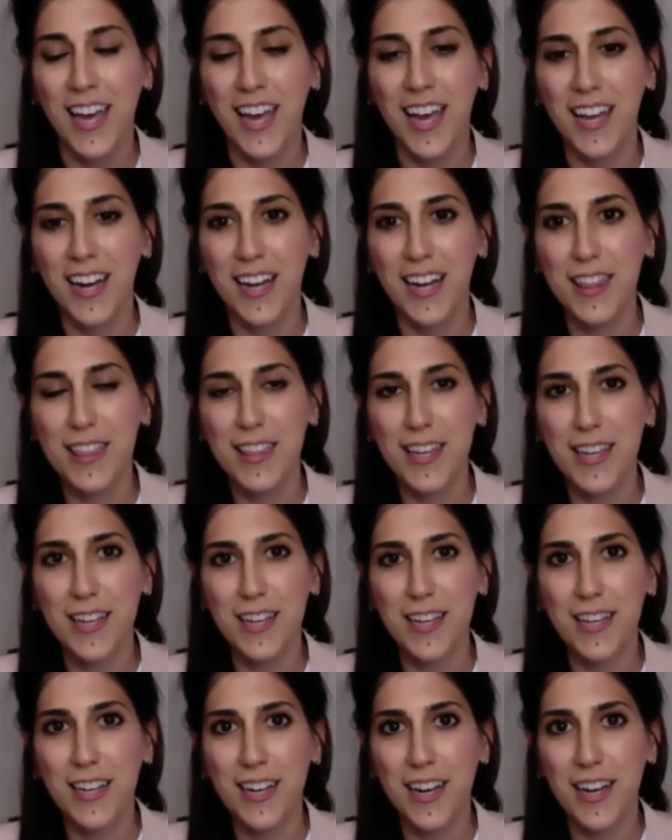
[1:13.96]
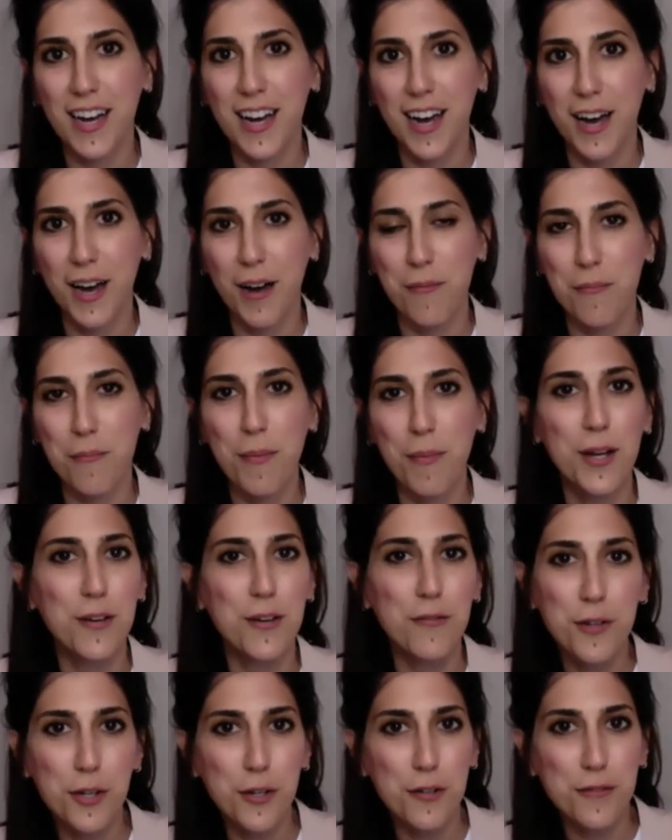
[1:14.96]
And I think um, many
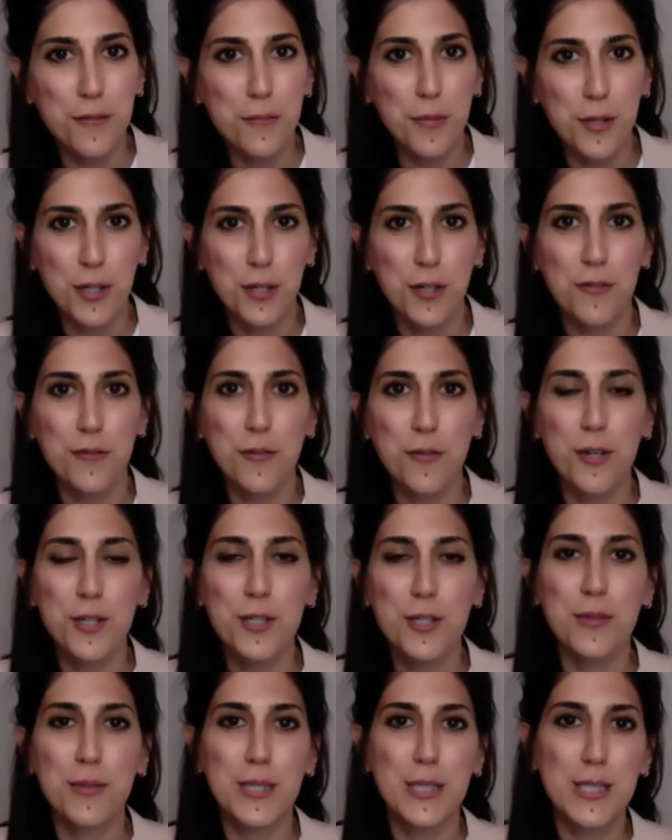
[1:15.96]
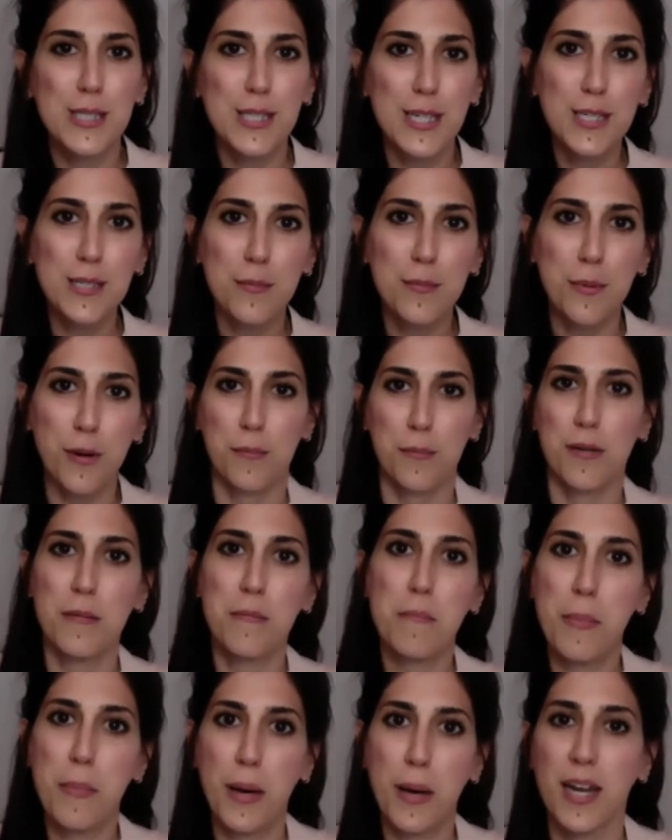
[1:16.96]
of you are familiar, of course, with the State
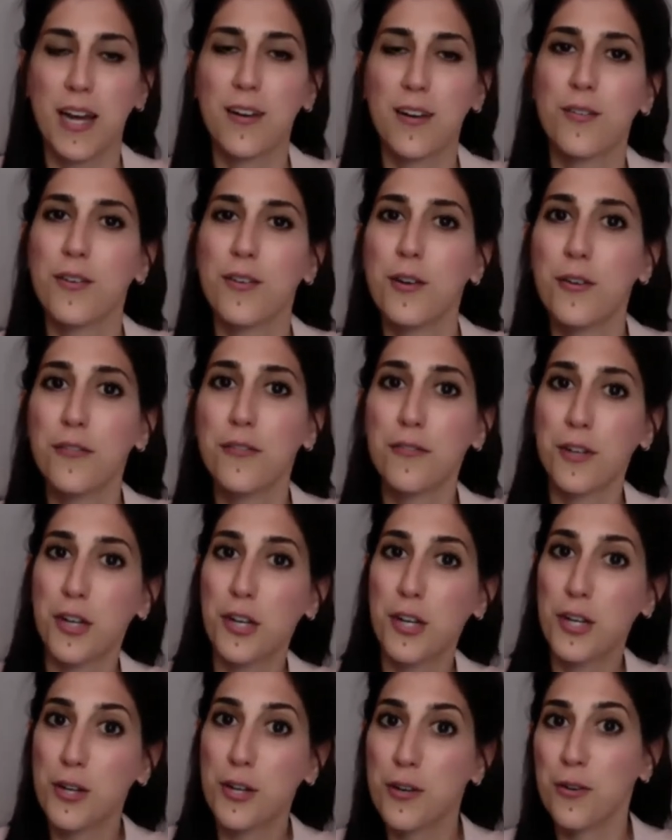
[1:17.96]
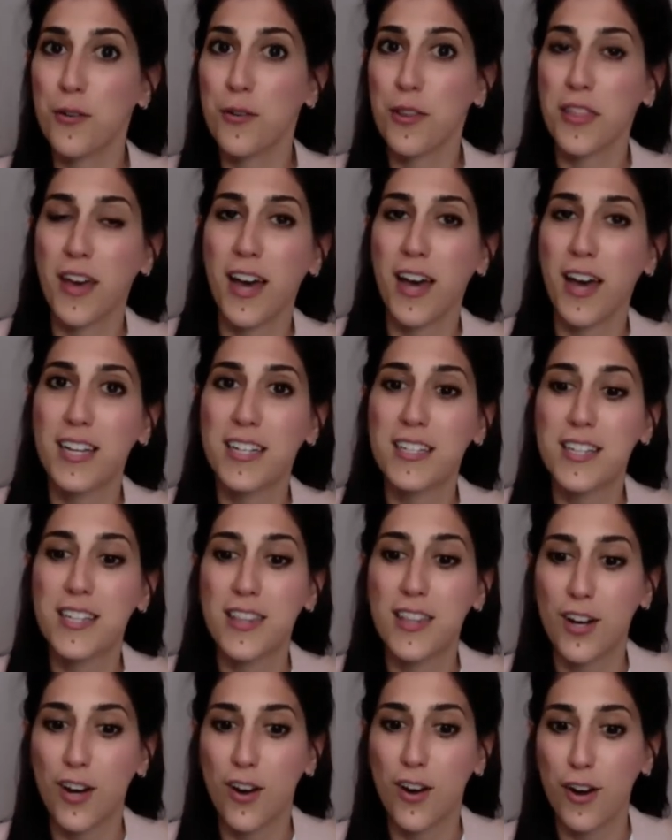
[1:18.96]
Department, but I don't know if you knew that
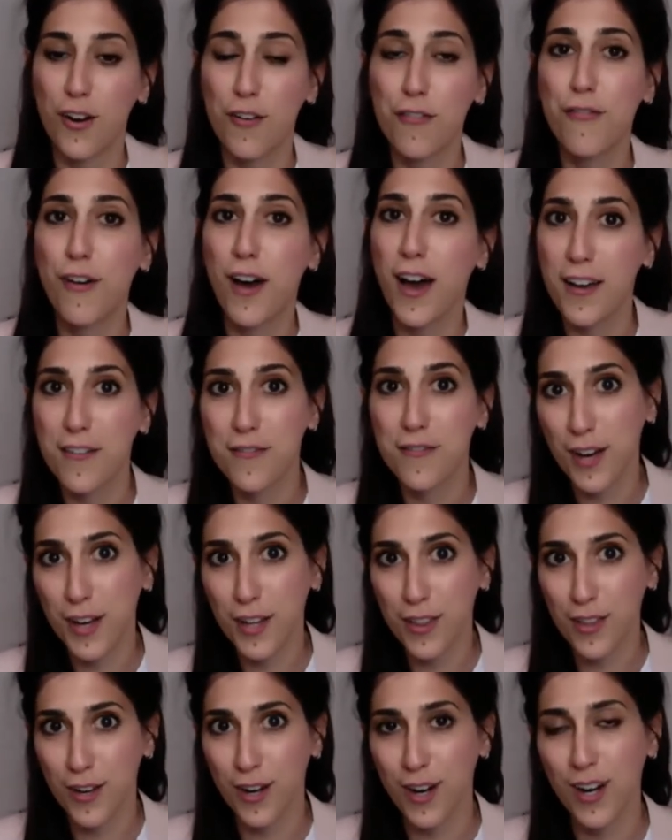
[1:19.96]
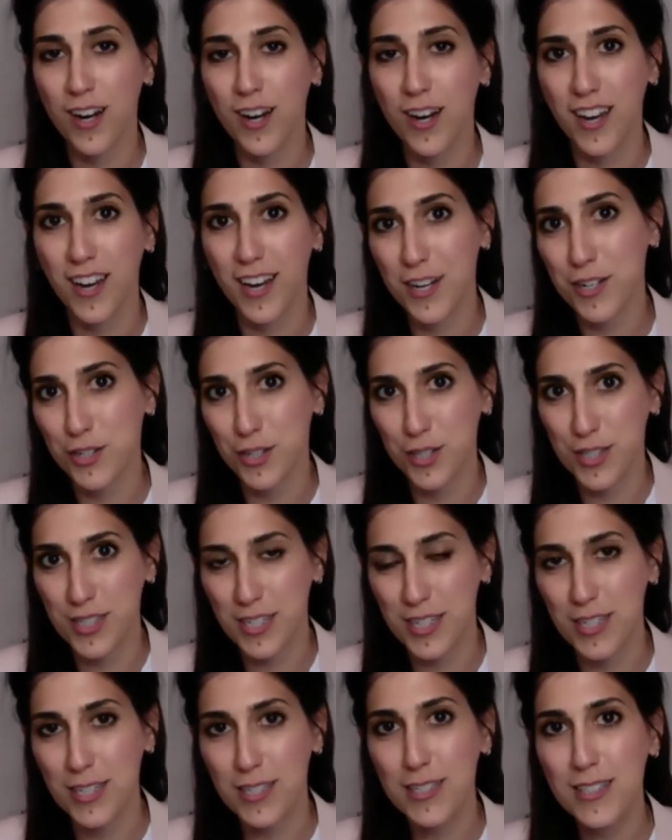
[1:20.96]
there are five other
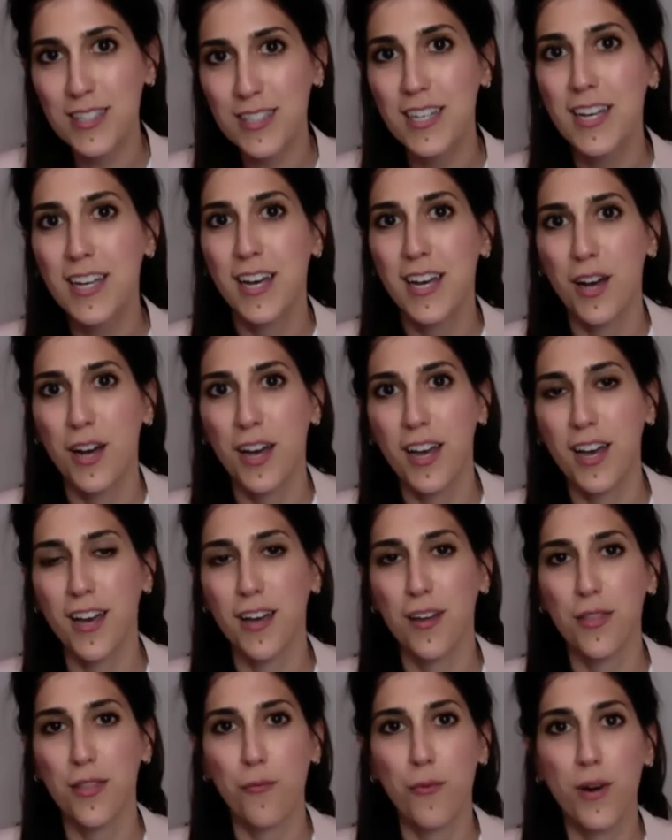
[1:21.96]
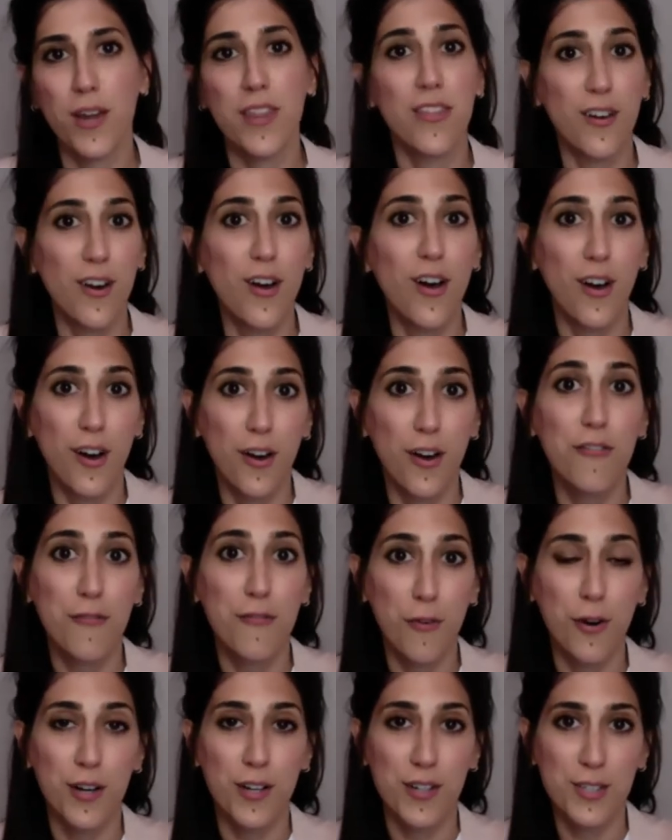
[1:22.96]
agencies uh, where there are
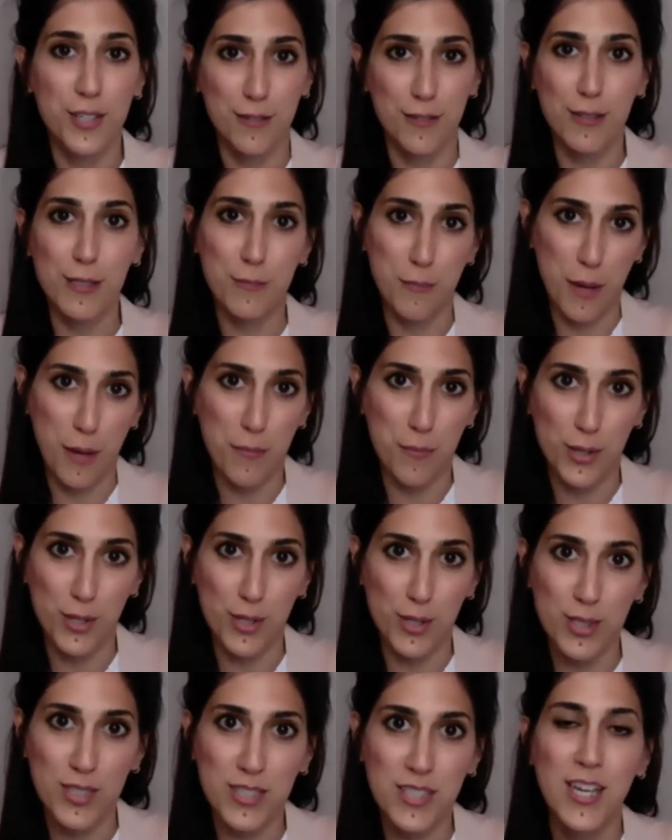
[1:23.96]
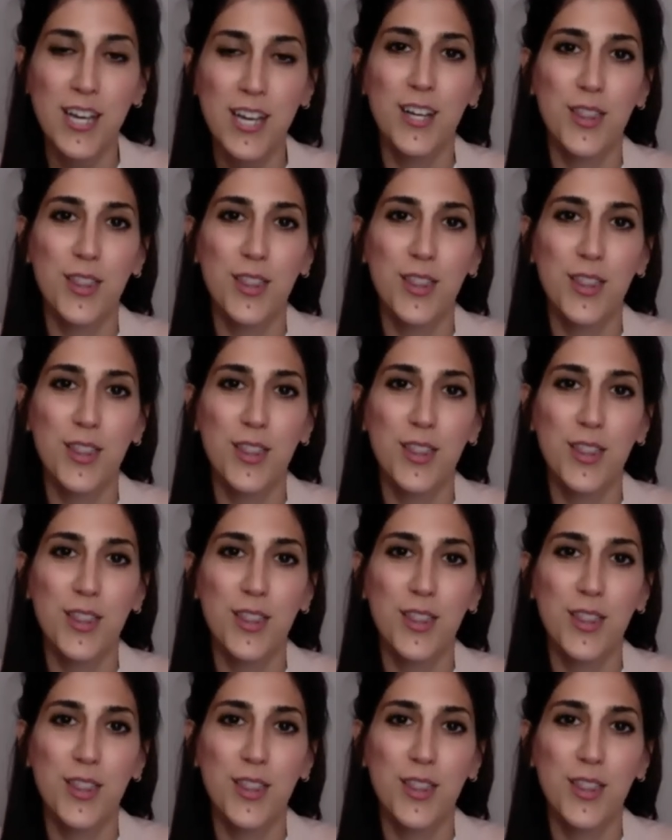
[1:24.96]
foreign service members.